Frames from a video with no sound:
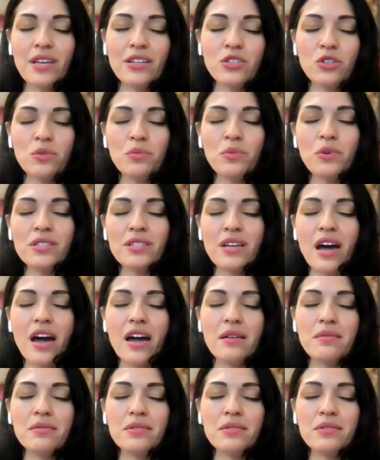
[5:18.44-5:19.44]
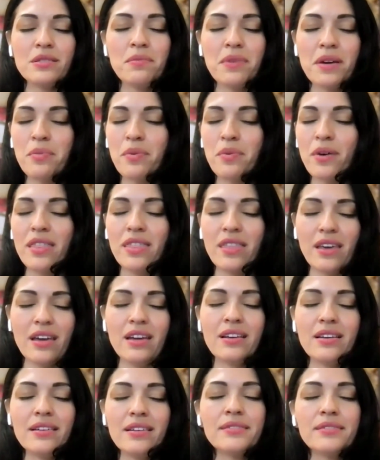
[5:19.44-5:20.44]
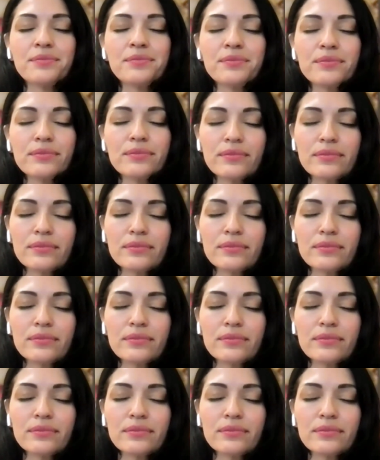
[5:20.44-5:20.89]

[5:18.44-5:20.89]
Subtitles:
We'll do that 2 more times. Just a big breath in